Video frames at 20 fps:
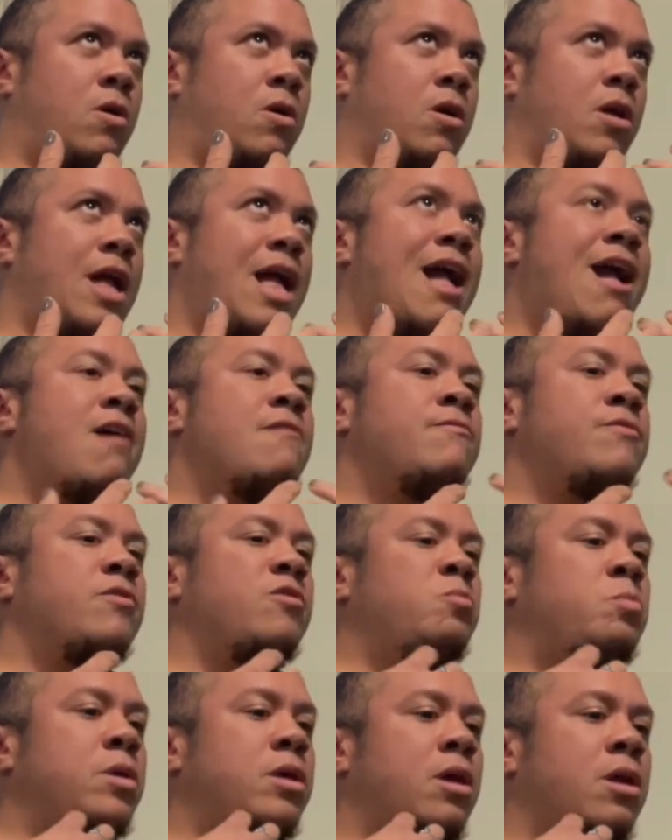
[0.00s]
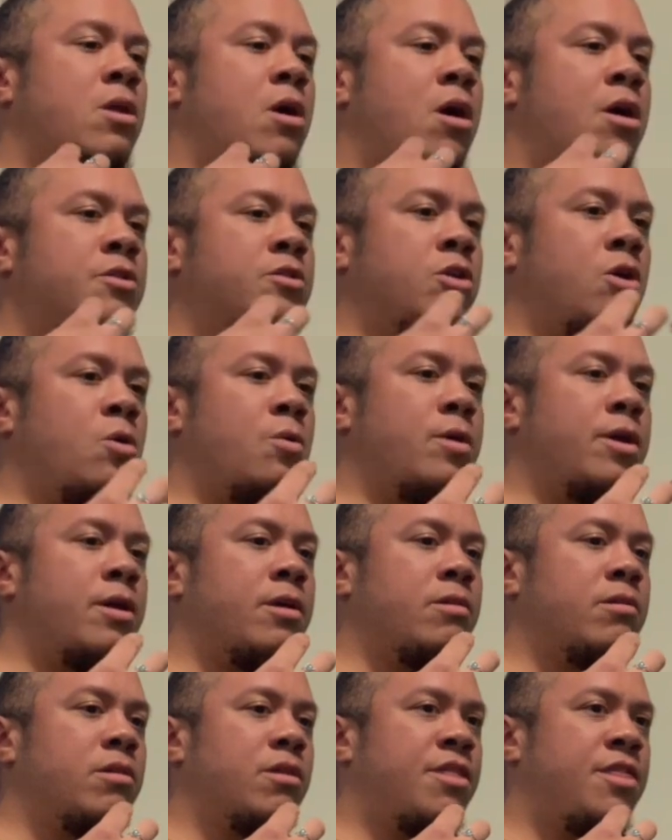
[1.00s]
have this be an
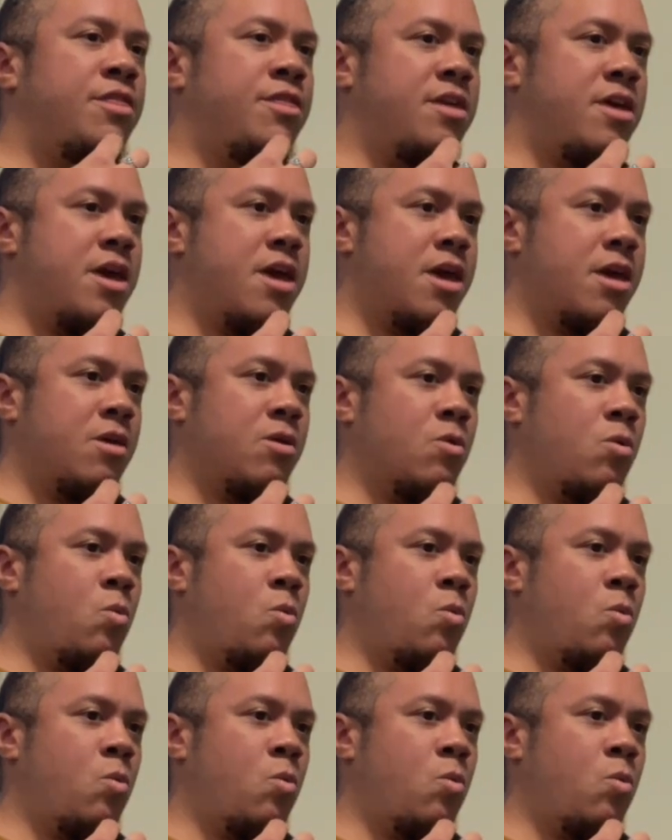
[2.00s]
ongoing thing